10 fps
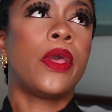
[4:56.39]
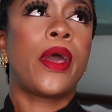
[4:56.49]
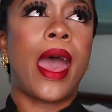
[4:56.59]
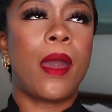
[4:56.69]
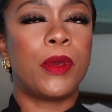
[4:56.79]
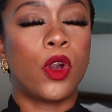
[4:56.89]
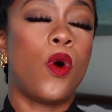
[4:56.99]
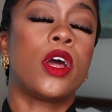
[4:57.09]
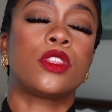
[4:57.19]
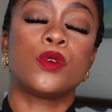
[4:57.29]
I've been
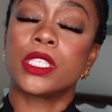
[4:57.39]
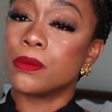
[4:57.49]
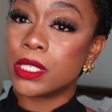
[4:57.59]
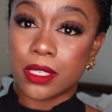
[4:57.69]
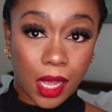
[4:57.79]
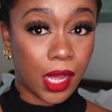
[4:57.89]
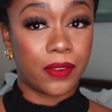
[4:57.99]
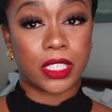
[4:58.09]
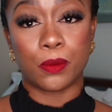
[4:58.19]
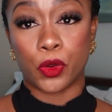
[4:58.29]
going through some stuff,
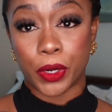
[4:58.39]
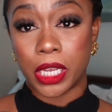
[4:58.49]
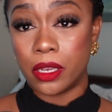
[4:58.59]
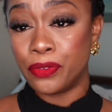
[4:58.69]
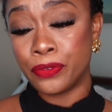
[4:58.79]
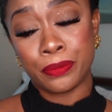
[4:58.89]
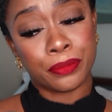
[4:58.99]
some grief